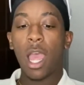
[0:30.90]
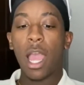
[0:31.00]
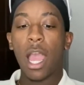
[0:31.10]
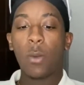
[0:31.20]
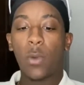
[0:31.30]

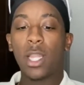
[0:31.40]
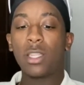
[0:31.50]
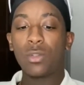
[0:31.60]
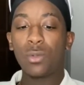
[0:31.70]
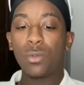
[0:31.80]
I wanted
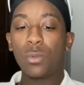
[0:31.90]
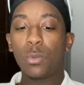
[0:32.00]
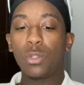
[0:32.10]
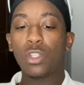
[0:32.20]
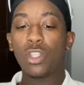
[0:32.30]

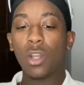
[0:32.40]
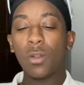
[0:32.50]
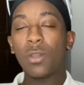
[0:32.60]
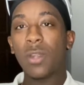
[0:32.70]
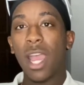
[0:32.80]
to show
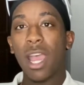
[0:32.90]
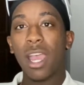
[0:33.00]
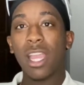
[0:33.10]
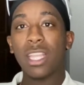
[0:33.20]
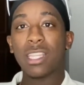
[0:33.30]
you
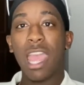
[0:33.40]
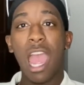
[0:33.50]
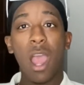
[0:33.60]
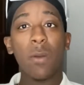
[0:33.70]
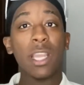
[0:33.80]
guys
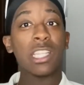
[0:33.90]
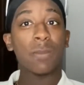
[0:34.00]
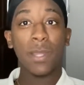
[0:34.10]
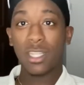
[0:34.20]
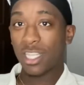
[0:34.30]
how
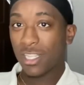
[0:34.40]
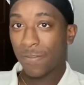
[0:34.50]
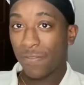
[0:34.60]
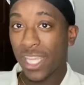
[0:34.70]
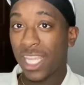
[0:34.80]
expensive
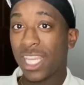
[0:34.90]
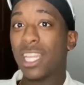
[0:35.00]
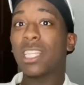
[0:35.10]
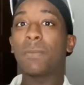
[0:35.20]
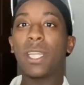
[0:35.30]
it
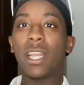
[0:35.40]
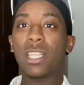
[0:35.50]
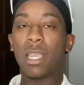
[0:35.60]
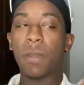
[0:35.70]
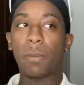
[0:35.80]
is,
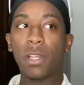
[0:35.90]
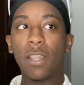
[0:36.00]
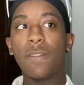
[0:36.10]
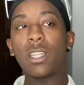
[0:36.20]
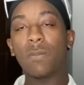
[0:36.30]
because in my
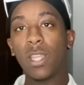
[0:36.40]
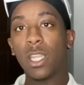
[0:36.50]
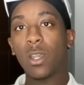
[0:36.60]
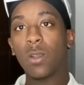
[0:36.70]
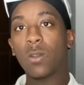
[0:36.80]
previous
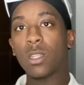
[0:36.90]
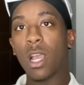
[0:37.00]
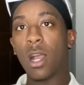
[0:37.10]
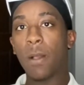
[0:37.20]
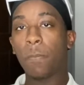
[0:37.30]
videos,
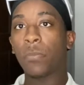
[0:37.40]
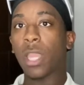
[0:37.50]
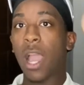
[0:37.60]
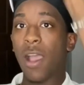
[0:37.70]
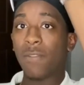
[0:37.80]

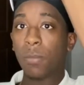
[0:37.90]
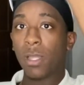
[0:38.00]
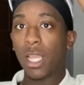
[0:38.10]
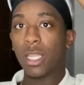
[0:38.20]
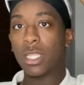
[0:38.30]
I'll have the
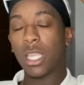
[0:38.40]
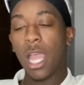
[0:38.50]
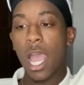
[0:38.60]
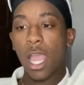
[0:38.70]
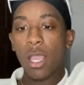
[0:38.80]
playlist in the
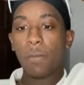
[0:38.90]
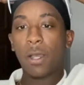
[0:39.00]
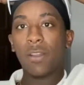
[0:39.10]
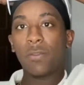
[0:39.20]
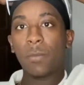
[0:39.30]
eye
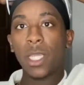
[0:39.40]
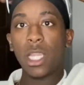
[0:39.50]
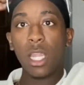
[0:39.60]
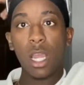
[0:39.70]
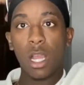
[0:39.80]
above
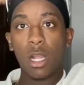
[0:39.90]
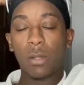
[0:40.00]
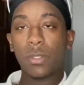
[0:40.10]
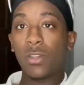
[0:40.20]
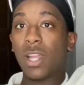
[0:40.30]
me,
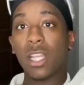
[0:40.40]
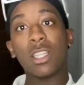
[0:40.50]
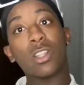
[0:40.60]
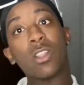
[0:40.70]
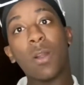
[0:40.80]
so you guys can
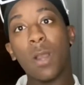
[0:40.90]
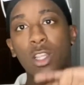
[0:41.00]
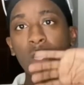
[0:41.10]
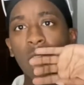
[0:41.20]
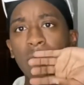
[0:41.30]
start watching that.